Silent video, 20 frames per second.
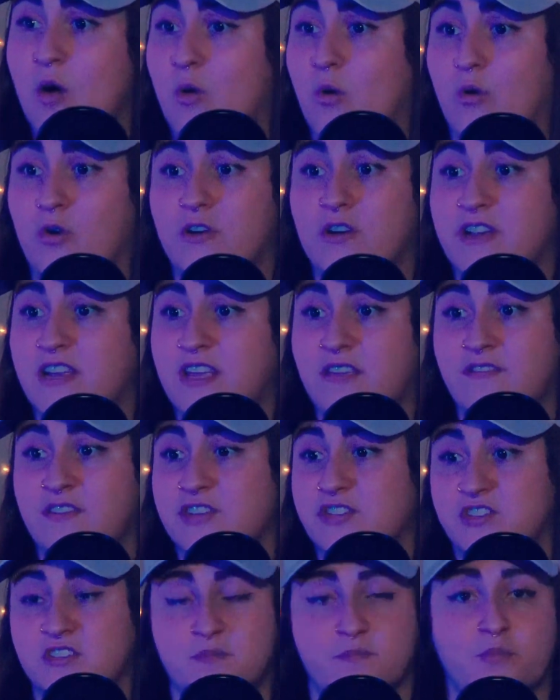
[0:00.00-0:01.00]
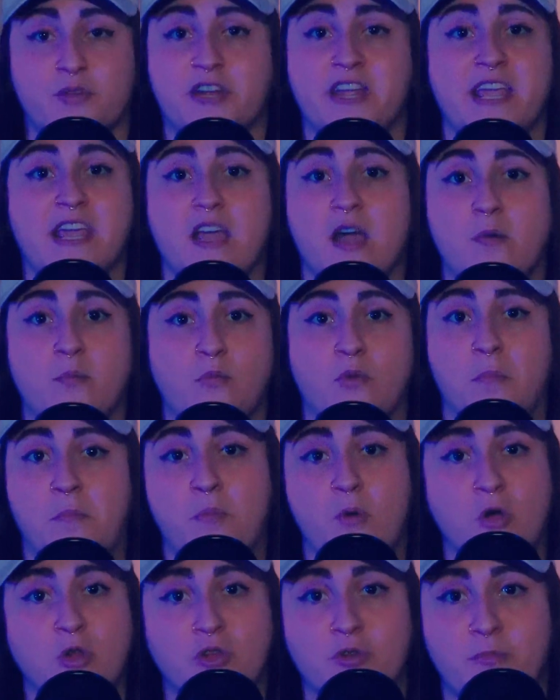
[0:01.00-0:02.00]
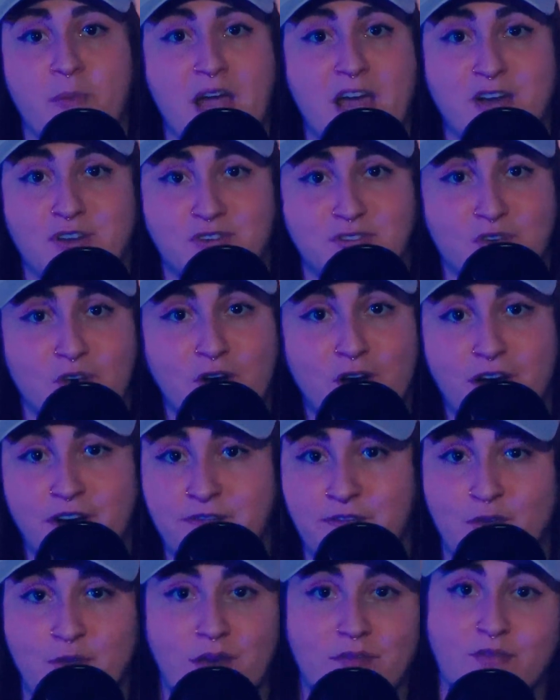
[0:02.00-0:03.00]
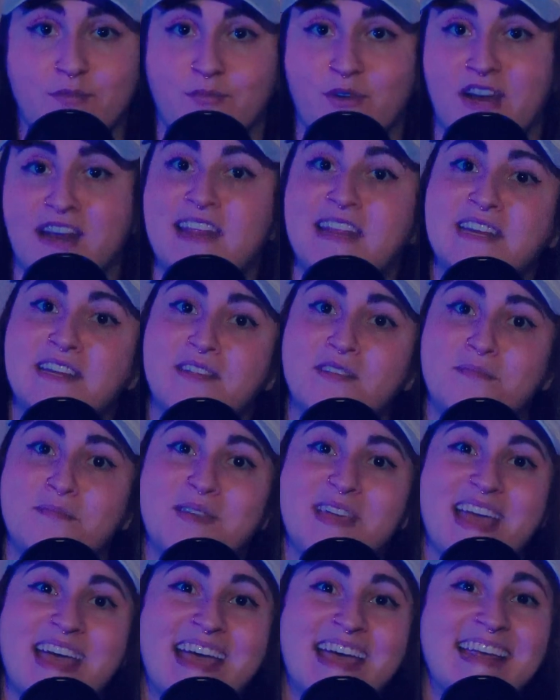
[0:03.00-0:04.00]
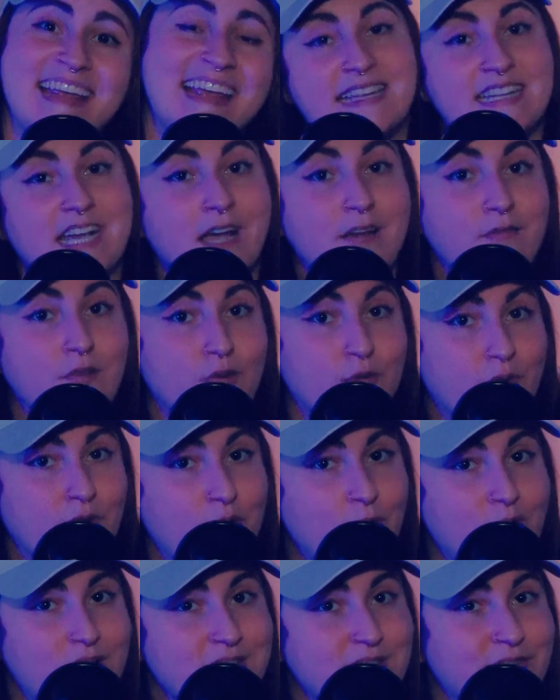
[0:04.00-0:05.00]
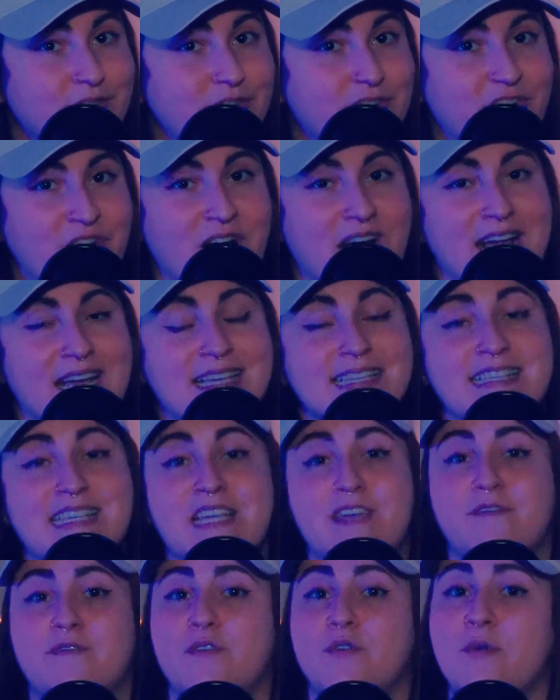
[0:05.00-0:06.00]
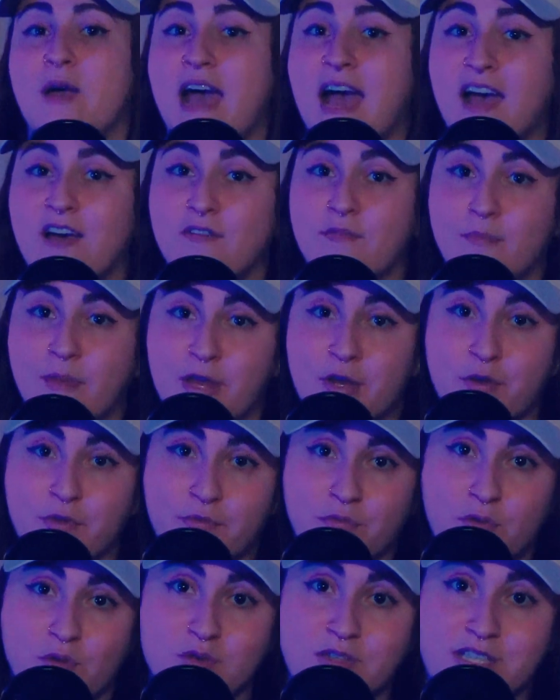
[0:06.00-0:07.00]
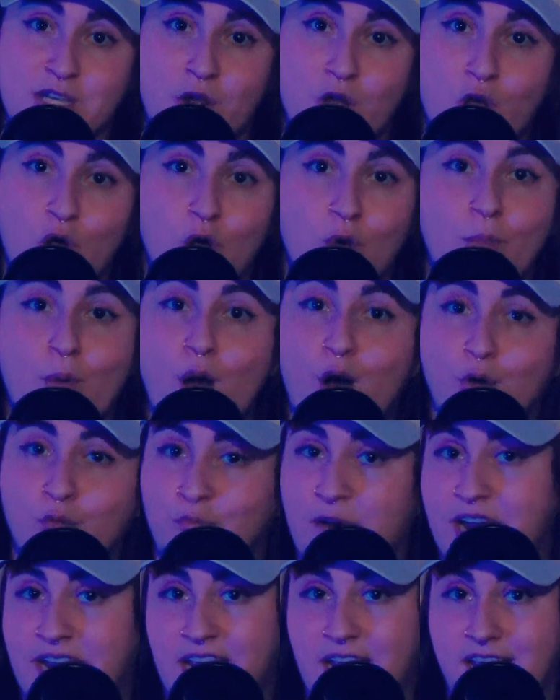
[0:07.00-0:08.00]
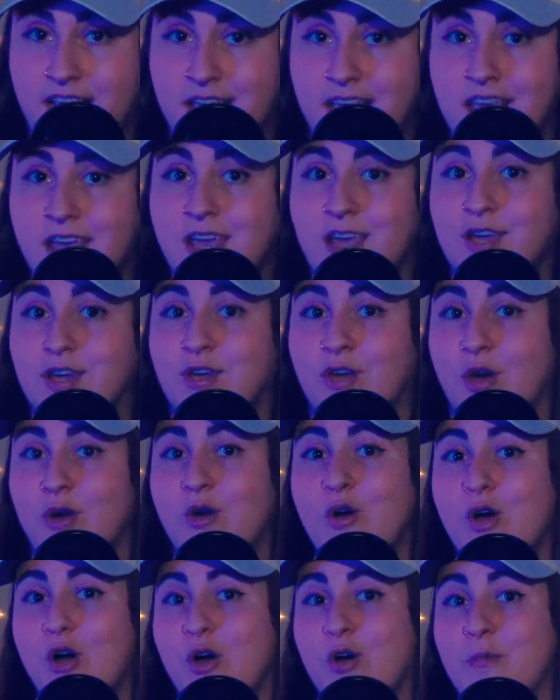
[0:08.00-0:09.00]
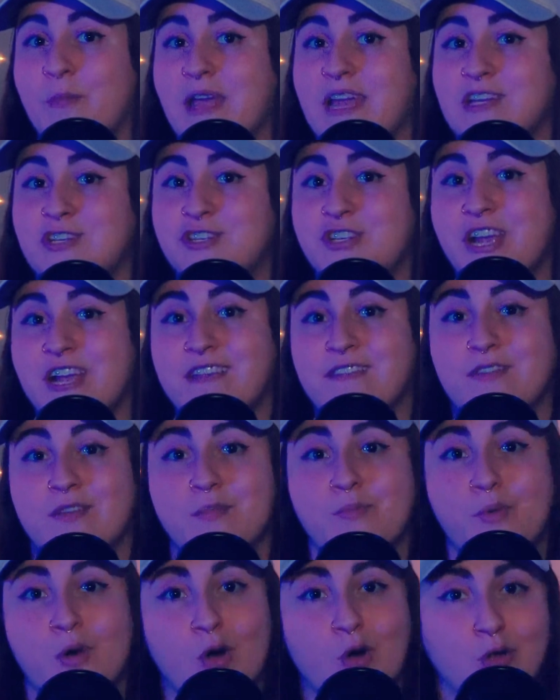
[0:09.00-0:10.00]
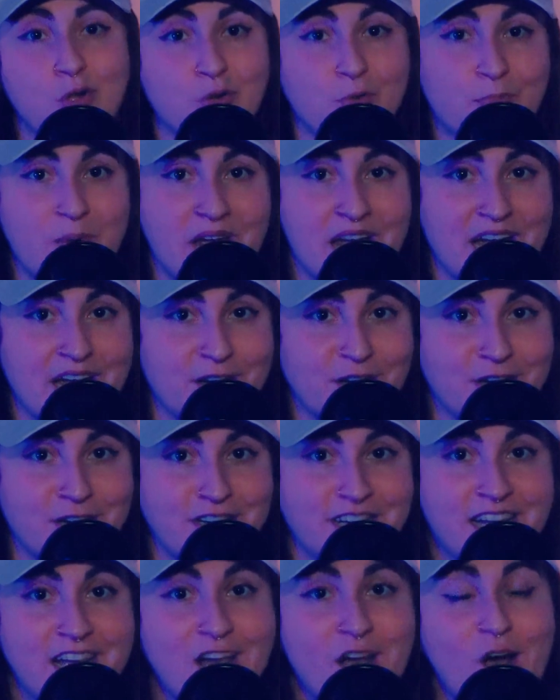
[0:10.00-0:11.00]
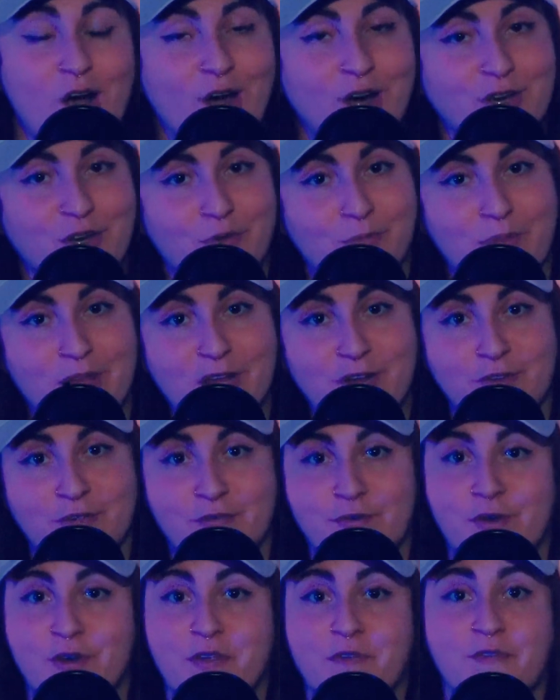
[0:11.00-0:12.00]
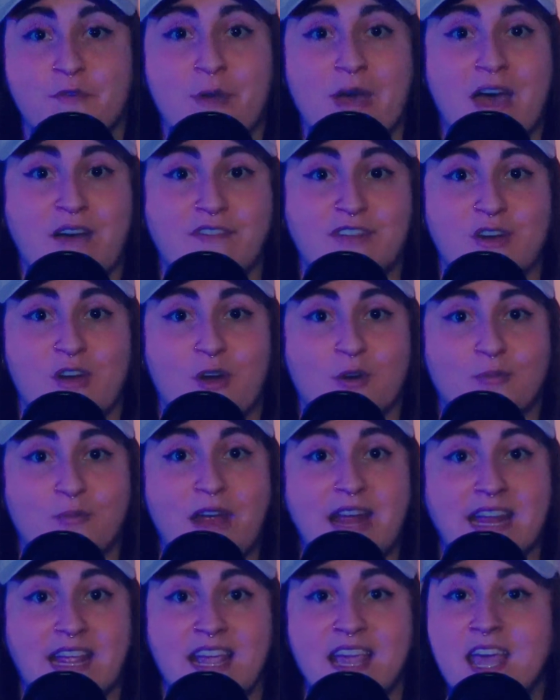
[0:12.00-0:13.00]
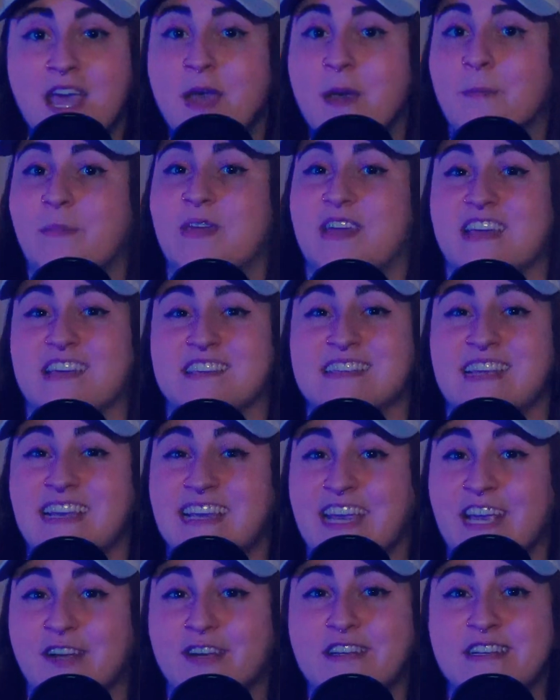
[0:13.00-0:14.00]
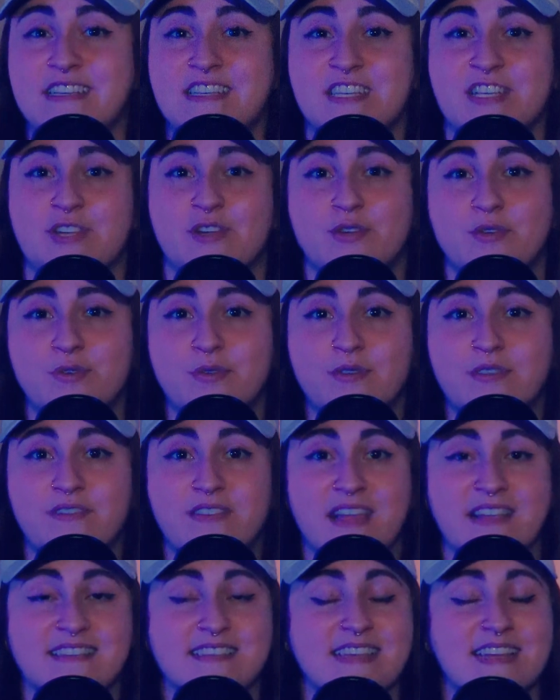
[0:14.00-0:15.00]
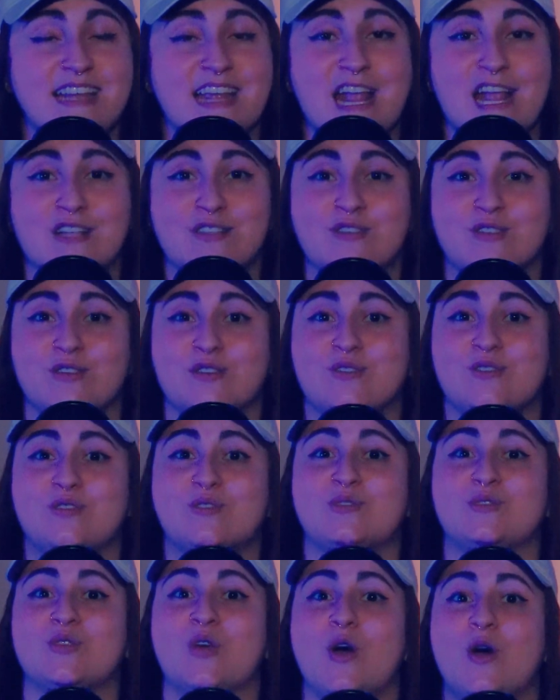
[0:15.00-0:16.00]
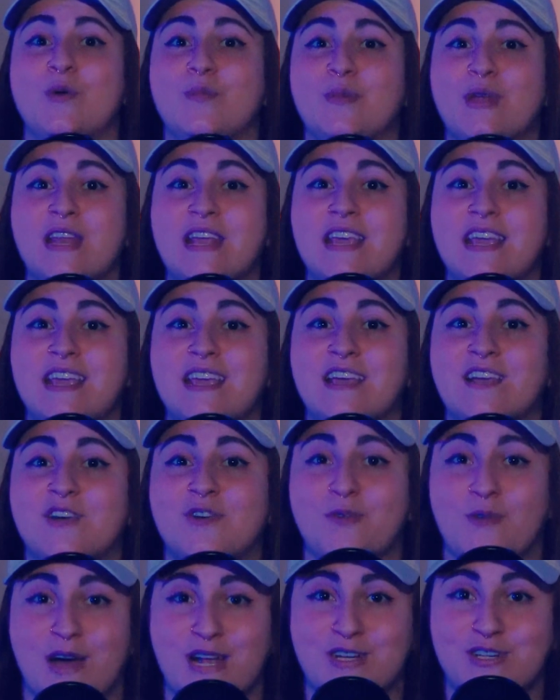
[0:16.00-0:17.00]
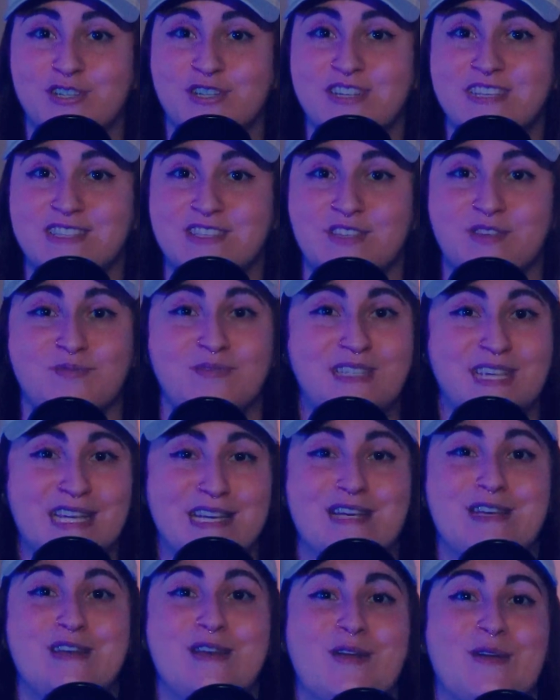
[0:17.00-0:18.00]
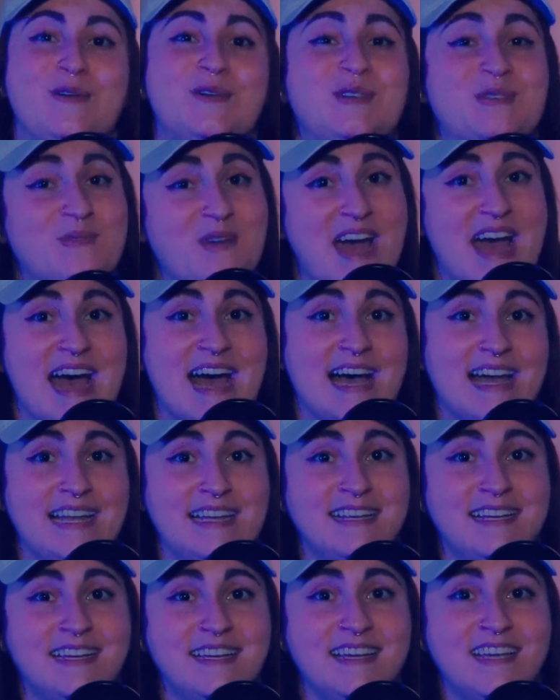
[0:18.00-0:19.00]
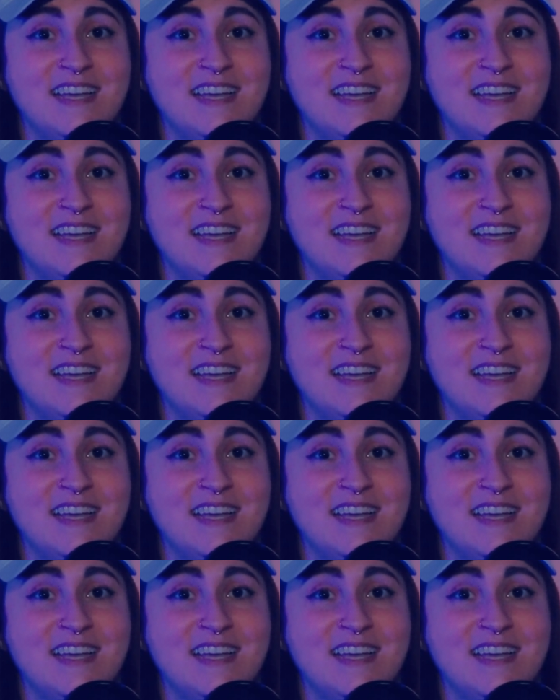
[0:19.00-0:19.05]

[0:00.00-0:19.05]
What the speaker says: or even just bringing up what polar patterns are if you haven't run into them yet. And I have a request for you guys. If you have microphones at home already, go home and check the polar pattern on your microphone if you haven't already, because I guarantee you that's going to answer so many questions you didn't know you had